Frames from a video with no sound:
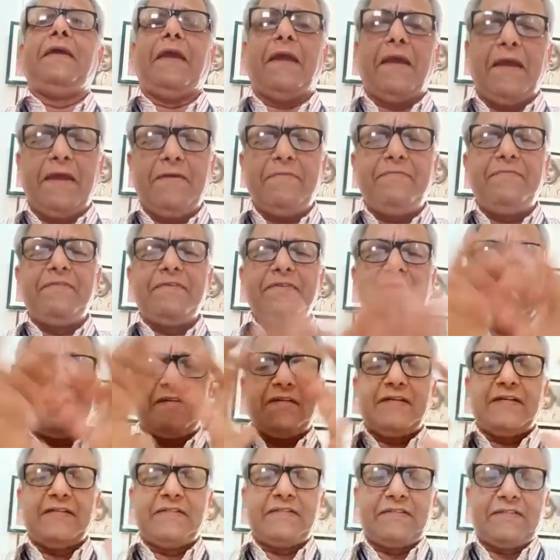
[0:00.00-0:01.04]

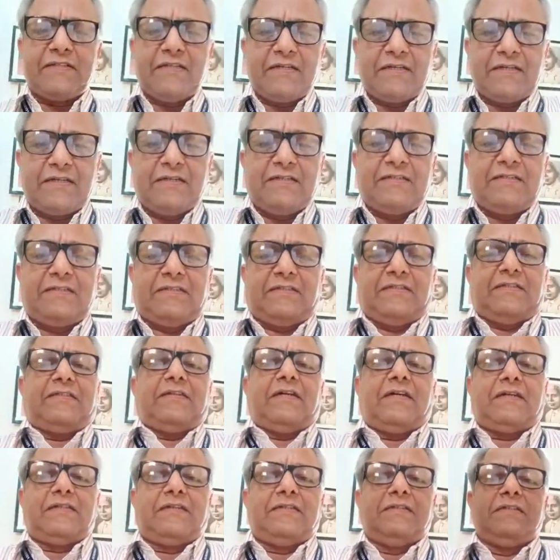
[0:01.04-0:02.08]
everything is
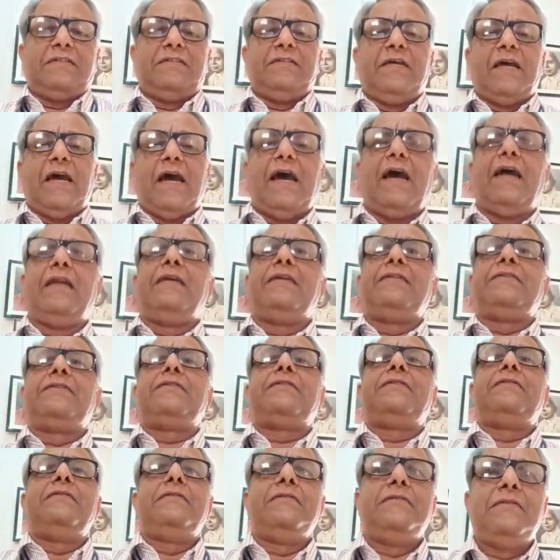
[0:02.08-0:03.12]
constructed and
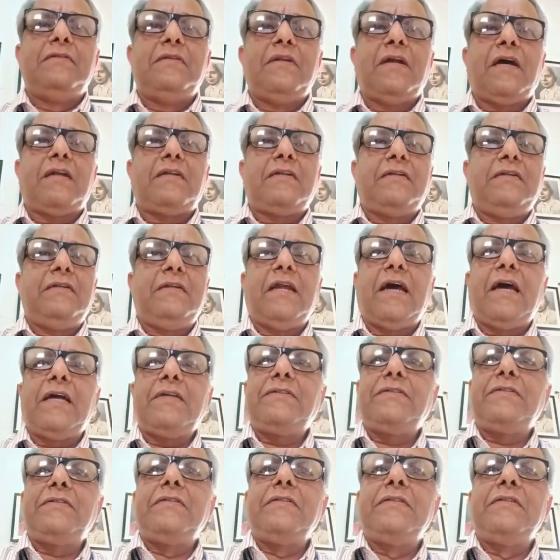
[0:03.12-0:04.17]
it's not
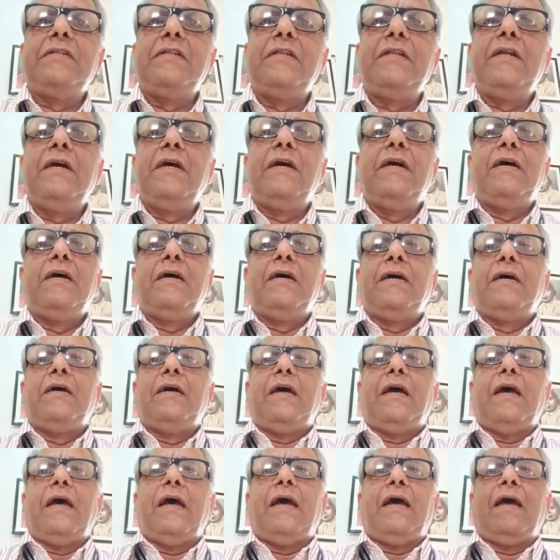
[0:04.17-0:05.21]
natural,
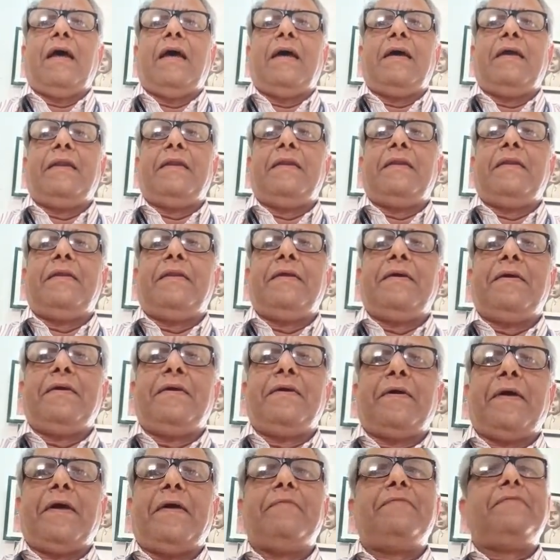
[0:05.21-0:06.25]
and
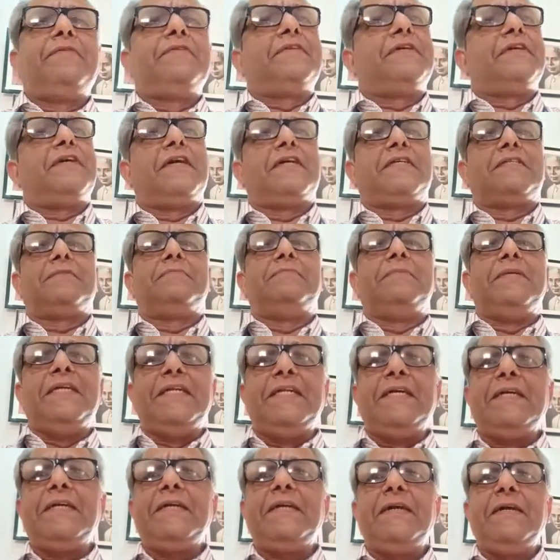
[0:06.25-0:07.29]
everything has
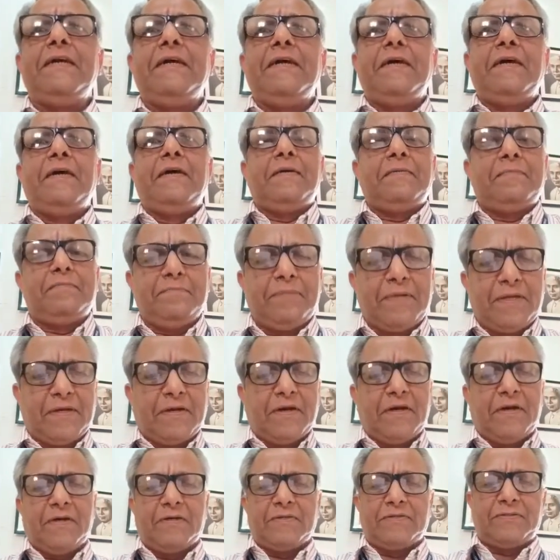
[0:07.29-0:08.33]
meaning
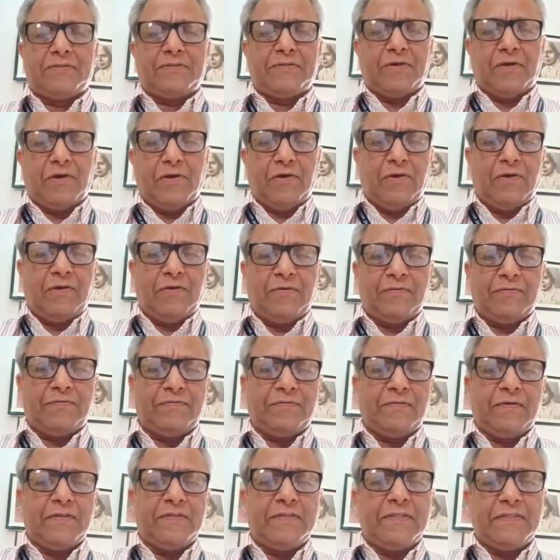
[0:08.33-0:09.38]
because of
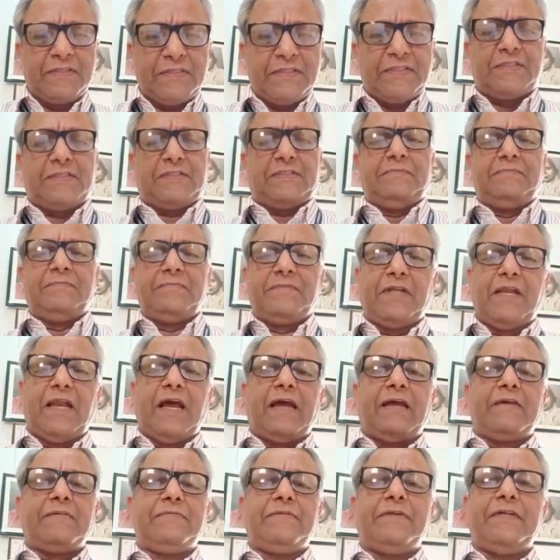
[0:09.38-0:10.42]
the system, the
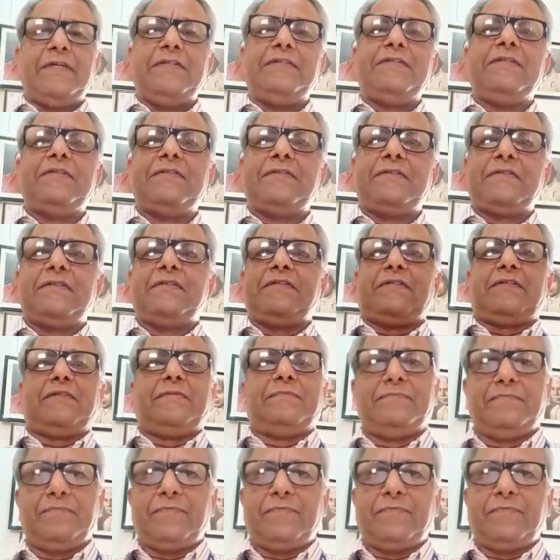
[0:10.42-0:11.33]
language system.